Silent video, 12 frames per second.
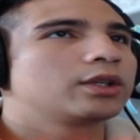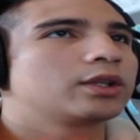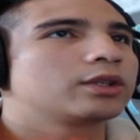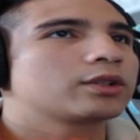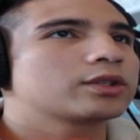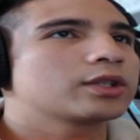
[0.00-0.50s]

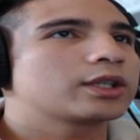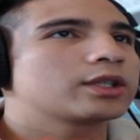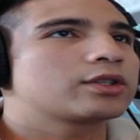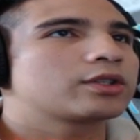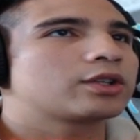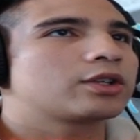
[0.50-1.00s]
Looks like
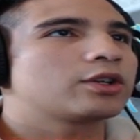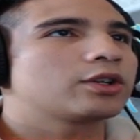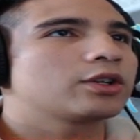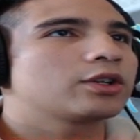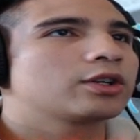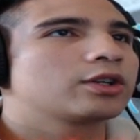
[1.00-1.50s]
it's
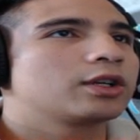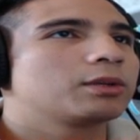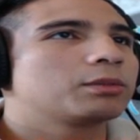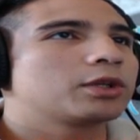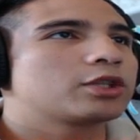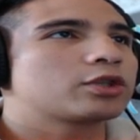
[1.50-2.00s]
secure,
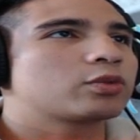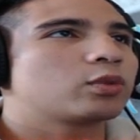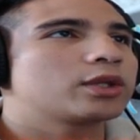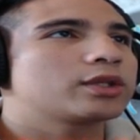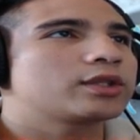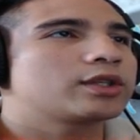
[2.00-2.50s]
but he just
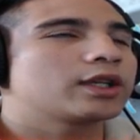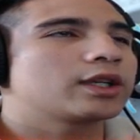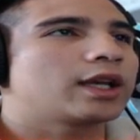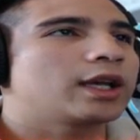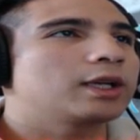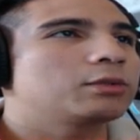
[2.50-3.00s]
wasn't
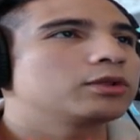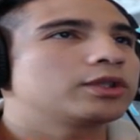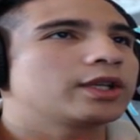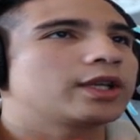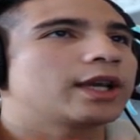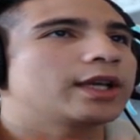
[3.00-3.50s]
able
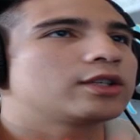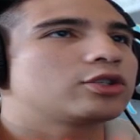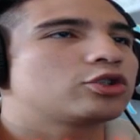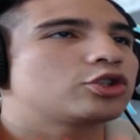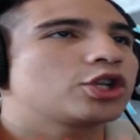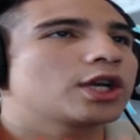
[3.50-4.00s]
to get his
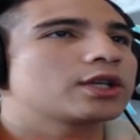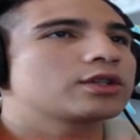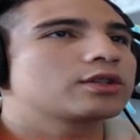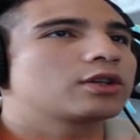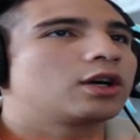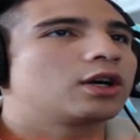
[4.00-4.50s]

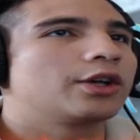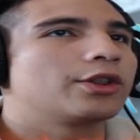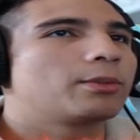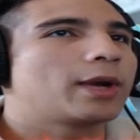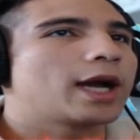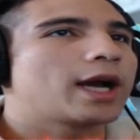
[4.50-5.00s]
chest on the
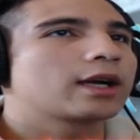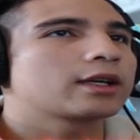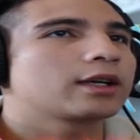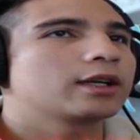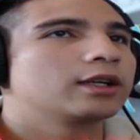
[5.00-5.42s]
back.